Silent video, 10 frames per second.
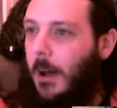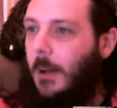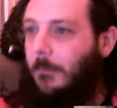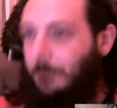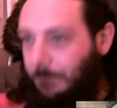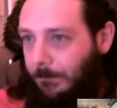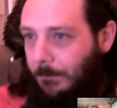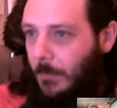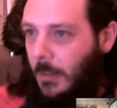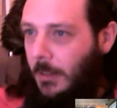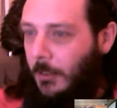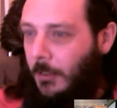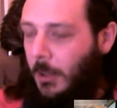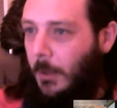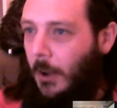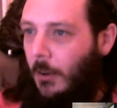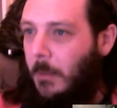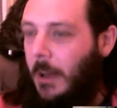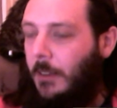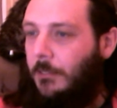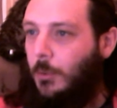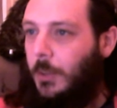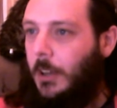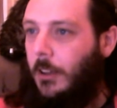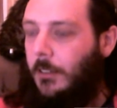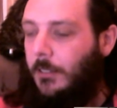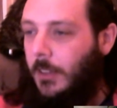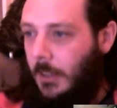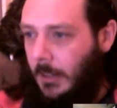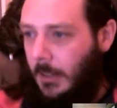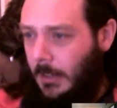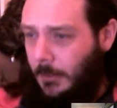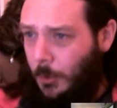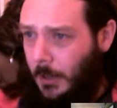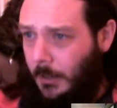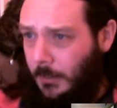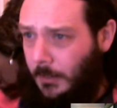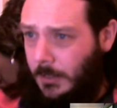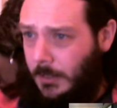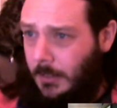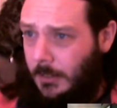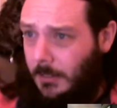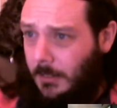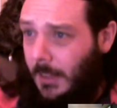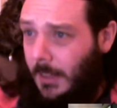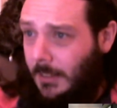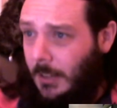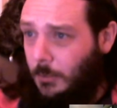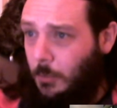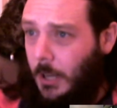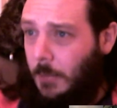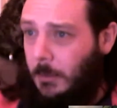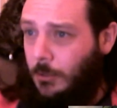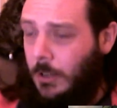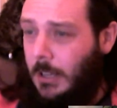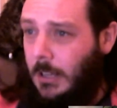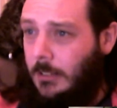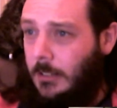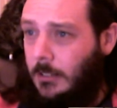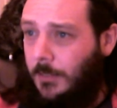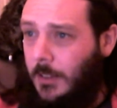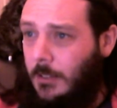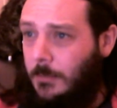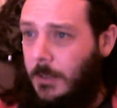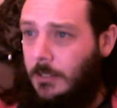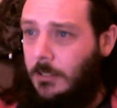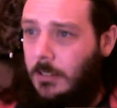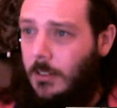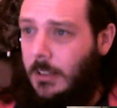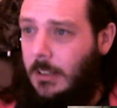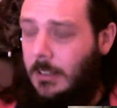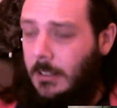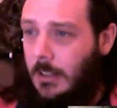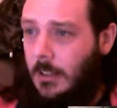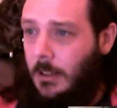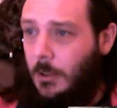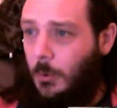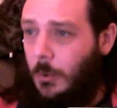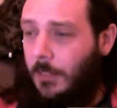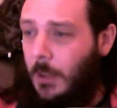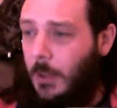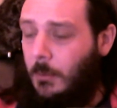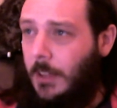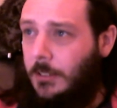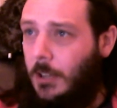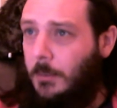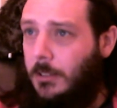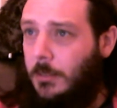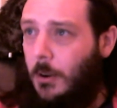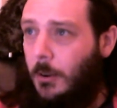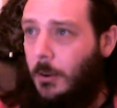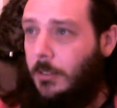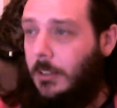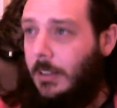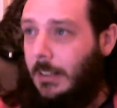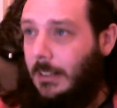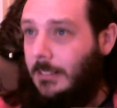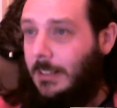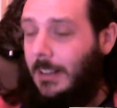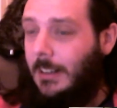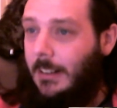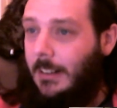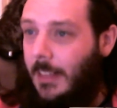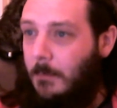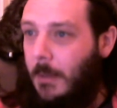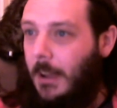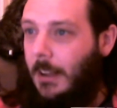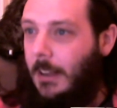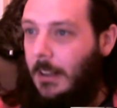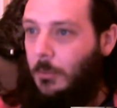but you know, QPR are battling for all their lives, and that's going to be tricky. And to face Manchester United, who, if they win that derby tomorrow, suddenly technically they're back in it as